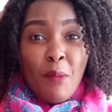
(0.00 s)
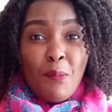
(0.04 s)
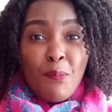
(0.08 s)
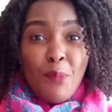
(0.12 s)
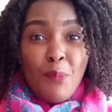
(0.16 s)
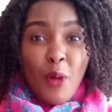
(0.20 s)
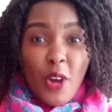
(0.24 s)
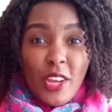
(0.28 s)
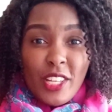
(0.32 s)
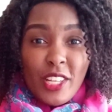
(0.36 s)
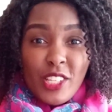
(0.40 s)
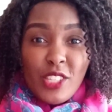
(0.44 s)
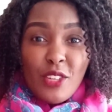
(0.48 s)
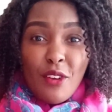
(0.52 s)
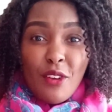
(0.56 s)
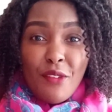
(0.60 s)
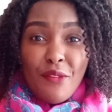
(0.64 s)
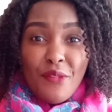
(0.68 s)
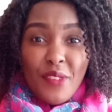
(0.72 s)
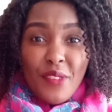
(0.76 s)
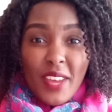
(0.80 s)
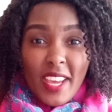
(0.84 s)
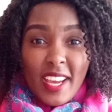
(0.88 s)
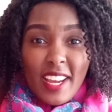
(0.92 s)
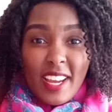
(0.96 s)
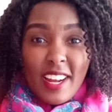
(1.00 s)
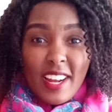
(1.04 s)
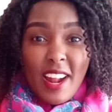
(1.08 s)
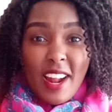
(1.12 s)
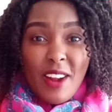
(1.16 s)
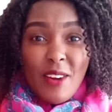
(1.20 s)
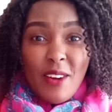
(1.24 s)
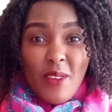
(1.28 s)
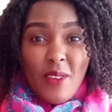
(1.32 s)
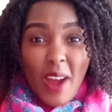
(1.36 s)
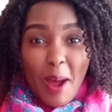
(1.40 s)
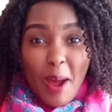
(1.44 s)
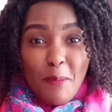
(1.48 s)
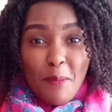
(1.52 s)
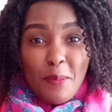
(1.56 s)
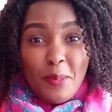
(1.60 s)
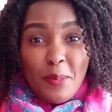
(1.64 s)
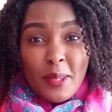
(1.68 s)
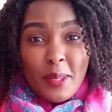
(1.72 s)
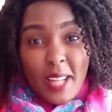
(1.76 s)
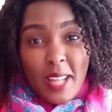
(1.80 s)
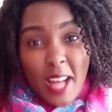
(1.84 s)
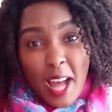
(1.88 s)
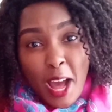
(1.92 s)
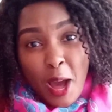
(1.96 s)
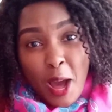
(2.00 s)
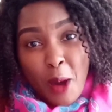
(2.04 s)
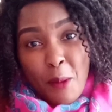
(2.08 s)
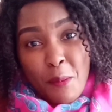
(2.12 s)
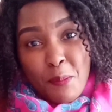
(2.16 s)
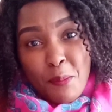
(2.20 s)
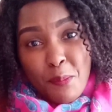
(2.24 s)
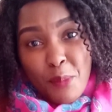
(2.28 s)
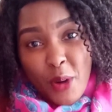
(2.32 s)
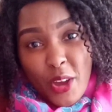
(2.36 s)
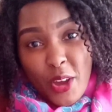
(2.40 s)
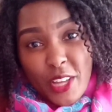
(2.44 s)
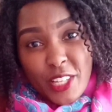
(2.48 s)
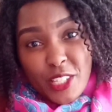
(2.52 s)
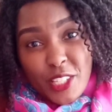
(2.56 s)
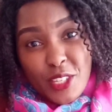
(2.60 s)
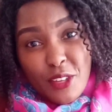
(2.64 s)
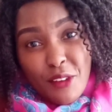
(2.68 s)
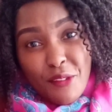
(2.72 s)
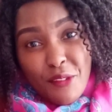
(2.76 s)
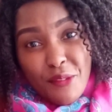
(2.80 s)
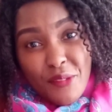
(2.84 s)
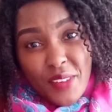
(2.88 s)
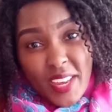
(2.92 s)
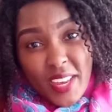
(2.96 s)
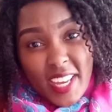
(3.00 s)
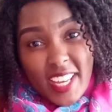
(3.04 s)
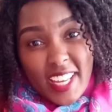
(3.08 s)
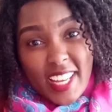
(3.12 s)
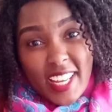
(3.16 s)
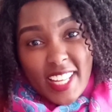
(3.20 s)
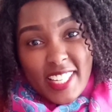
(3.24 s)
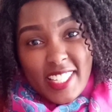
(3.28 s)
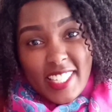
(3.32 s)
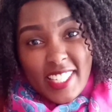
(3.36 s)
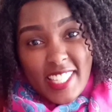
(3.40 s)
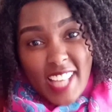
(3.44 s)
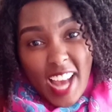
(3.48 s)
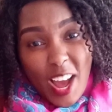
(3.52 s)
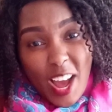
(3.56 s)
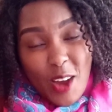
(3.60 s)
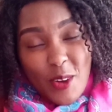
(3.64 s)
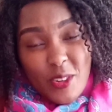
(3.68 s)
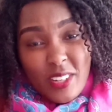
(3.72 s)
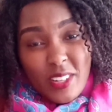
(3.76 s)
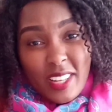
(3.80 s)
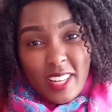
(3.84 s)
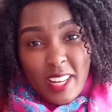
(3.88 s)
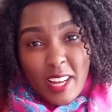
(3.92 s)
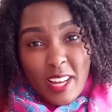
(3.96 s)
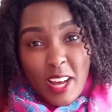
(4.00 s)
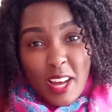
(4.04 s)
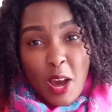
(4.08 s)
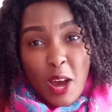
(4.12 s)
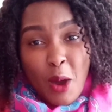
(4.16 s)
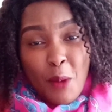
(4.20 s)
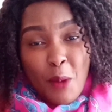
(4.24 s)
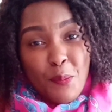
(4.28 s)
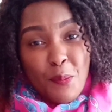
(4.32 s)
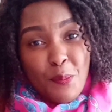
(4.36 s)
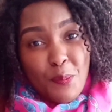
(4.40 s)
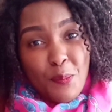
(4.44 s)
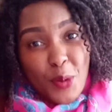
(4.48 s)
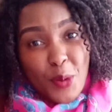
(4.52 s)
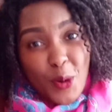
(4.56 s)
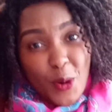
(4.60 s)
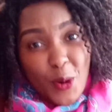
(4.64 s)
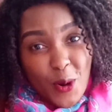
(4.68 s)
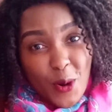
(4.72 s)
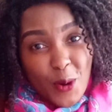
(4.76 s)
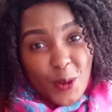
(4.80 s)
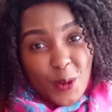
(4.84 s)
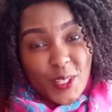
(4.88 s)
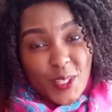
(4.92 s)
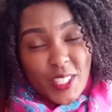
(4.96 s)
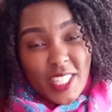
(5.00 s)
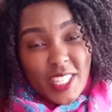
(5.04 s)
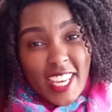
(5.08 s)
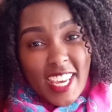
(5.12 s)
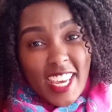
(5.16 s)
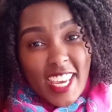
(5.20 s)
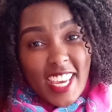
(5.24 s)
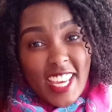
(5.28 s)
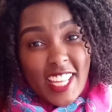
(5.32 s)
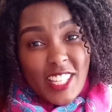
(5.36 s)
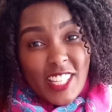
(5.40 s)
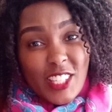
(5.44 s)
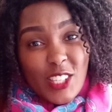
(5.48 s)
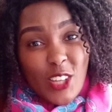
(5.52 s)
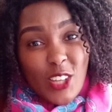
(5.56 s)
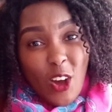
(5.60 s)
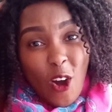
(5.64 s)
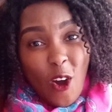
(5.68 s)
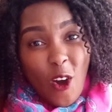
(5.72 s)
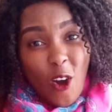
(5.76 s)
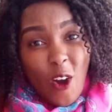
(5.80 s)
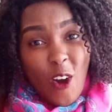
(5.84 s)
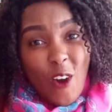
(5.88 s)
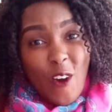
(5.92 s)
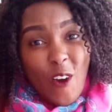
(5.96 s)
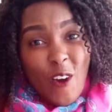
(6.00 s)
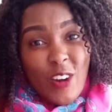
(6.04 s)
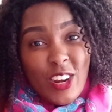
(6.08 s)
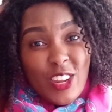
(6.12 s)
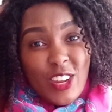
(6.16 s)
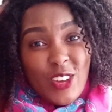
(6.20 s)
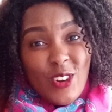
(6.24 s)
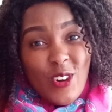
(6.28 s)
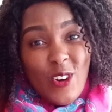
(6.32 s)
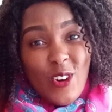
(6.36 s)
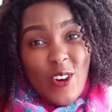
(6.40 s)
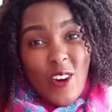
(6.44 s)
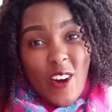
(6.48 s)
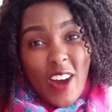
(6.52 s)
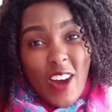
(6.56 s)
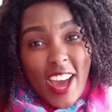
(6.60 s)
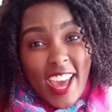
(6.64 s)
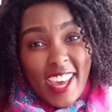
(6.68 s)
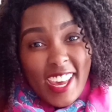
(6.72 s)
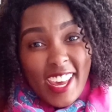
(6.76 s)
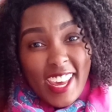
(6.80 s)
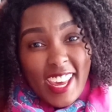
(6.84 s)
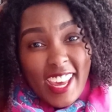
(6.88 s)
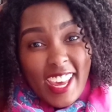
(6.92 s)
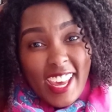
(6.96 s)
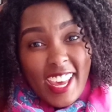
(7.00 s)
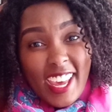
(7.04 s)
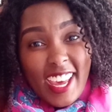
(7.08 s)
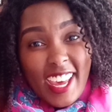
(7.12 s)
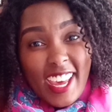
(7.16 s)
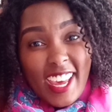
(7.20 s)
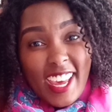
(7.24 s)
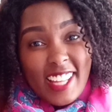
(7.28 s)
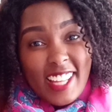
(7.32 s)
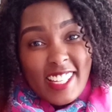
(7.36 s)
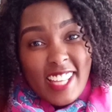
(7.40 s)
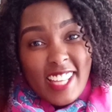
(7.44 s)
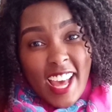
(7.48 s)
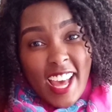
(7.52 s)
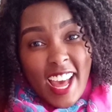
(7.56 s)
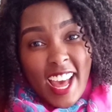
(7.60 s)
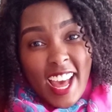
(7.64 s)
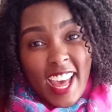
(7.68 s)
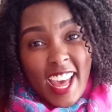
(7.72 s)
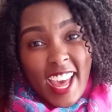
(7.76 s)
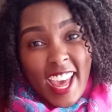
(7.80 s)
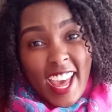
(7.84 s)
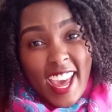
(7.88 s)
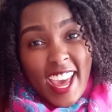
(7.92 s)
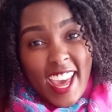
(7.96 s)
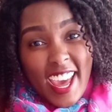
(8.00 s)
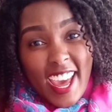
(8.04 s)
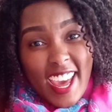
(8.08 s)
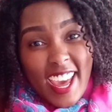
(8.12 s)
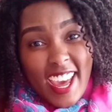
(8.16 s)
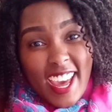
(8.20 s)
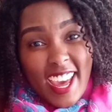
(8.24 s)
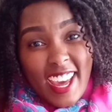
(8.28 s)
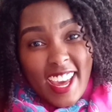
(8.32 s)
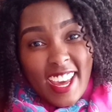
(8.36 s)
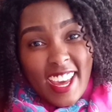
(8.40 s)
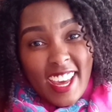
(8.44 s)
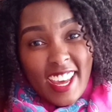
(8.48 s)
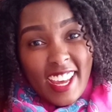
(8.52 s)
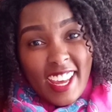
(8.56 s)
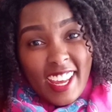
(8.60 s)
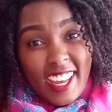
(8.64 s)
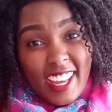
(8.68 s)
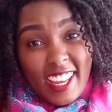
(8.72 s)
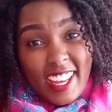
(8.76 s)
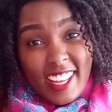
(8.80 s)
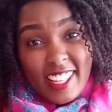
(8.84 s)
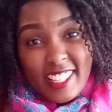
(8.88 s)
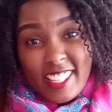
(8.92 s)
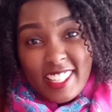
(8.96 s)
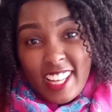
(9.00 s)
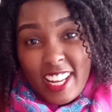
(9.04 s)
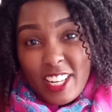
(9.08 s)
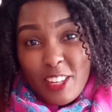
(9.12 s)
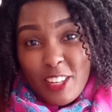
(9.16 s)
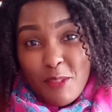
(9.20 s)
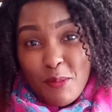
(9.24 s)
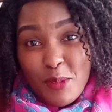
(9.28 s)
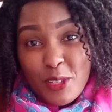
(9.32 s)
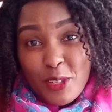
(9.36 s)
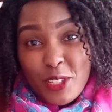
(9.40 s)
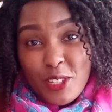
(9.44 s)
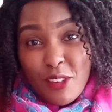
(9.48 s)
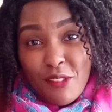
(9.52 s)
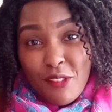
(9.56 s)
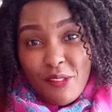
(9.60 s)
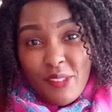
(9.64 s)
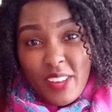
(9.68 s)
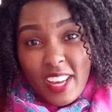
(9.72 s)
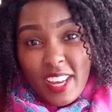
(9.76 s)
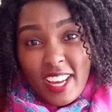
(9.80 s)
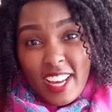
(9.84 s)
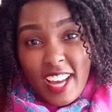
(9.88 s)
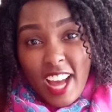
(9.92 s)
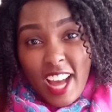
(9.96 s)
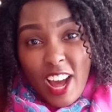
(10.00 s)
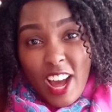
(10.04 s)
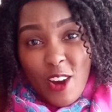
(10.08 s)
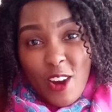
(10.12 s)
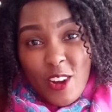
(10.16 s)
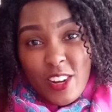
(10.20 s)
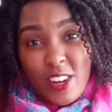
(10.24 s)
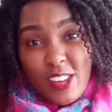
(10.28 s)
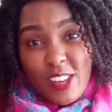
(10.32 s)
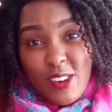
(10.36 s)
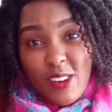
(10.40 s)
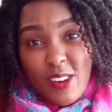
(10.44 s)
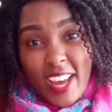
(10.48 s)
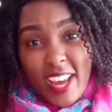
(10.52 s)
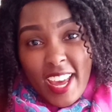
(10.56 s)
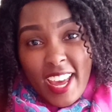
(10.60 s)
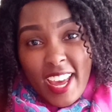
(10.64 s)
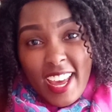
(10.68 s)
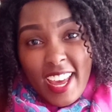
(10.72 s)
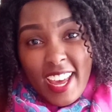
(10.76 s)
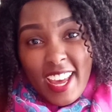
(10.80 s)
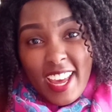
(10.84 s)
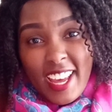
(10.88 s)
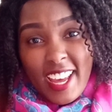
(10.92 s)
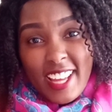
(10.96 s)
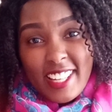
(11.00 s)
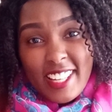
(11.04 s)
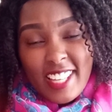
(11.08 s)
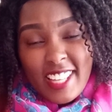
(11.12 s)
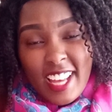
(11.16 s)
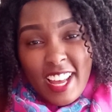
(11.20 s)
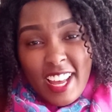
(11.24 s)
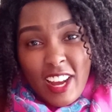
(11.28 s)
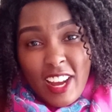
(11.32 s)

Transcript: Point your finger up, point your finger down, put it on your head head. Can you put your finger on your head?